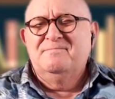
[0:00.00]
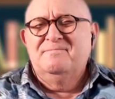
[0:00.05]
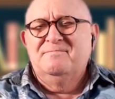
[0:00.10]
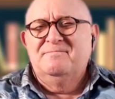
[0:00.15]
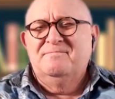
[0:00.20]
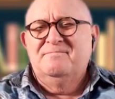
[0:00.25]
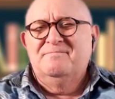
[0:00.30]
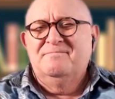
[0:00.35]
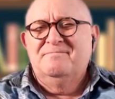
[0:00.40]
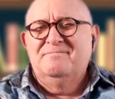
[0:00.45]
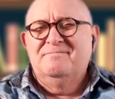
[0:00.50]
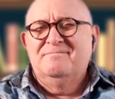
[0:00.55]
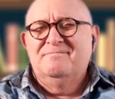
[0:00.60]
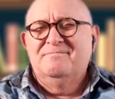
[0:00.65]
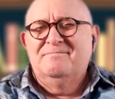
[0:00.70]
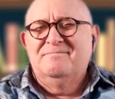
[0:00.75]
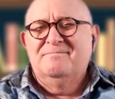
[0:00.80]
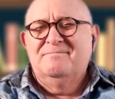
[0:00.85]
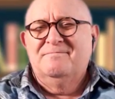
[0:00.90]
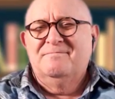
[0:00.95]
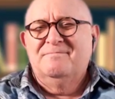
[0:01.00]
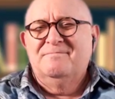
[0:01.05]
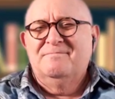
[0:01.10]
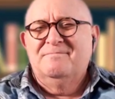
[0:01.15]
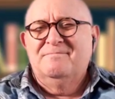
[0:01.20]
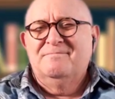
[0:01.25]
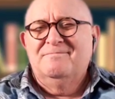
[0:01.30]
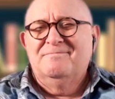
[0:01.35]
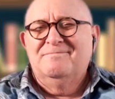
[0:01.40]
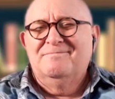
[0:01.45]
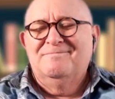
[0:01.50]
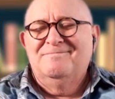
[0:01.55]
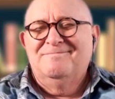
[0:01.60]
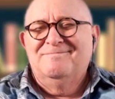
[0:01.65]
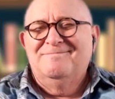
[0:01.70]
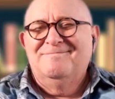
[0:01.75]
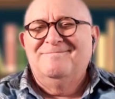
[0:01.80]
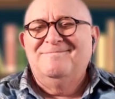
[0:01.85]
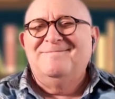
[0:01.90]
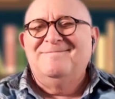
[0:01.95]

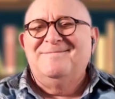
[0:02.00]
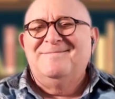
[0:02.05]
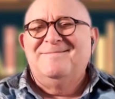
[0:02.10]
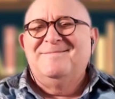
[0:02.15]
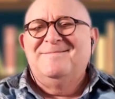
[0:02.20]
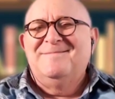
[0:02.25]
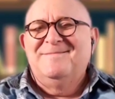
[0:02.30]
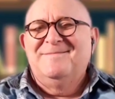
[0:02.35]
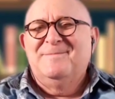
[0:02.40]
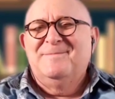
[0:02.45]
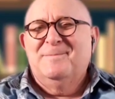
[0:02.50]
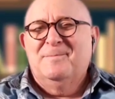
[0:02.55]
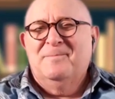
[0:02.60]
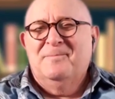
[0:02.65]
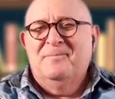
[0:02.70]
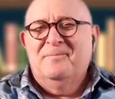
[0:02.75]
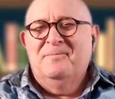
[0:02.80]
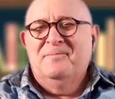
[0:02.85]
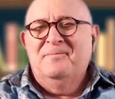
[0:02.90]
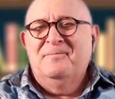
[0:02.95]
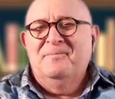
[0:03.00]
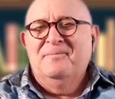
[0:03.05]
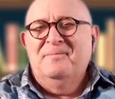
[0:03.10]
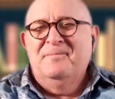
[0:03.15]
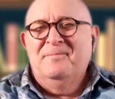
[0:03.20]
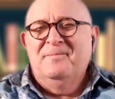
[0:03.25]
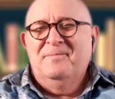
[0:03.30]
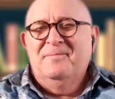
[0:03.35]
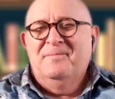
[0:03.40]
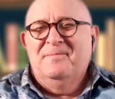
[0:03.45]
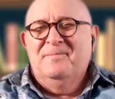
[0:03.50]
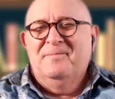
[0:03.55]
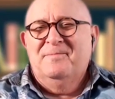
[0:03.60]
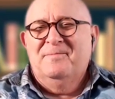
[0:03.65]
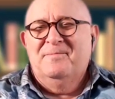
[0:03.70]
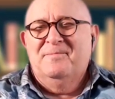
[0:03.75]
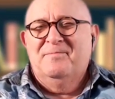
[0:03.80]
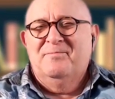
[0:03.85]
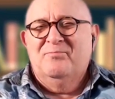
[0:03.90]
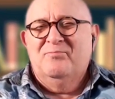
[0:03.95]

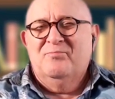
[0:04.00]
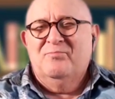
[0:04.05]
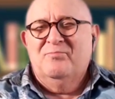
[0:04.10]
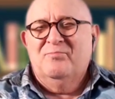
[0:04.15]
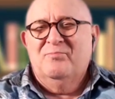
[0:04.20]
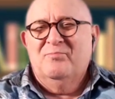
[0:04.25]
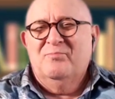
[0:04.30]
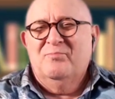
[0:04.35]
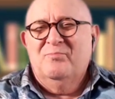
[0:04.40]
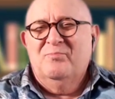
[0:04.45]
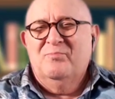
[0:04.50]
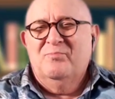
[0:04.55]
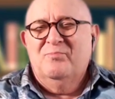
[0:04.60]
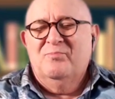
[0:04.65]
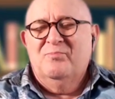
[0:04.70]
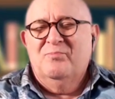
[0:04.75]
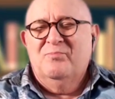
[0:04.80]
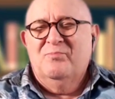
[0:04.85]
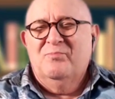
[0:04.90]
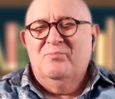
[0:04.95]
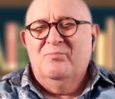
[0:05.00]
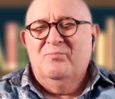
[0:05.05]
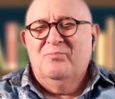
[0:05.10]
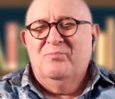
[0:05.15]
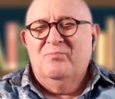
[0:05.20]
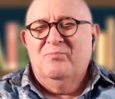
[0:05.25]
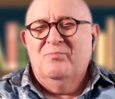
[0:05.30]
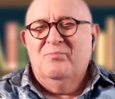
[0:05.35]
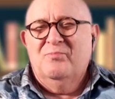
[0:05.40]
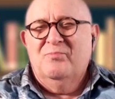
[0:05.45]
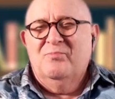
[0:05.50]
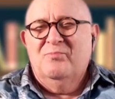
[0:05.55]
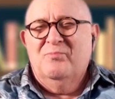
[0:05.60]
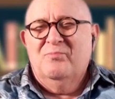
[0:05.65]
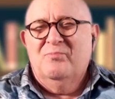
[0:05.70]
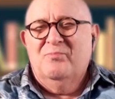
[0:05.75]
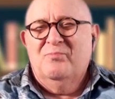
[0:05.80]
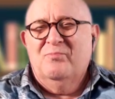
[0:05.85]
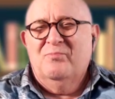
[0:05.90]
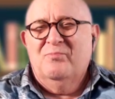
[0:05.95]

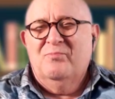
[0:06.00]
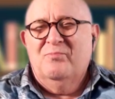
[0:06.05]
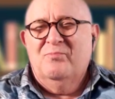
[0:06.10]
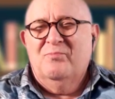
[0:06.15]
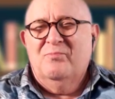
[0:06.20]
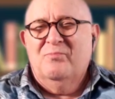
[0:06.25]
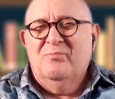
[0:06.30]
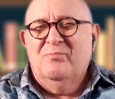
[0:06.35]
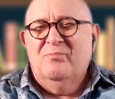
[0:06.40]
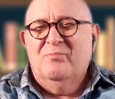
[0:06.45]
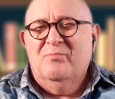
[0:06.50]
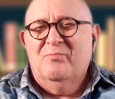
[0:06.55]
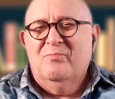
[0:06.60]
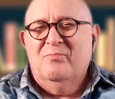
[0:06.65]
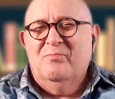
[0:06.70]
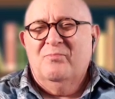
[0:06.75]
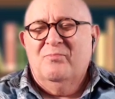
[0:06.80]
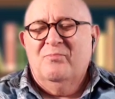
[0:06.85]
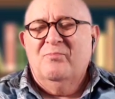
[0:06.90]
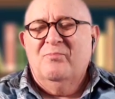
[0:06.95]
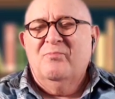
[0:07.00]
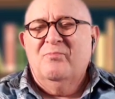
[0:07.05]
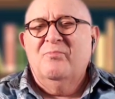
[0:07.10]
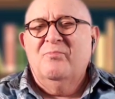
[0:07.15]
This person isn't speaking.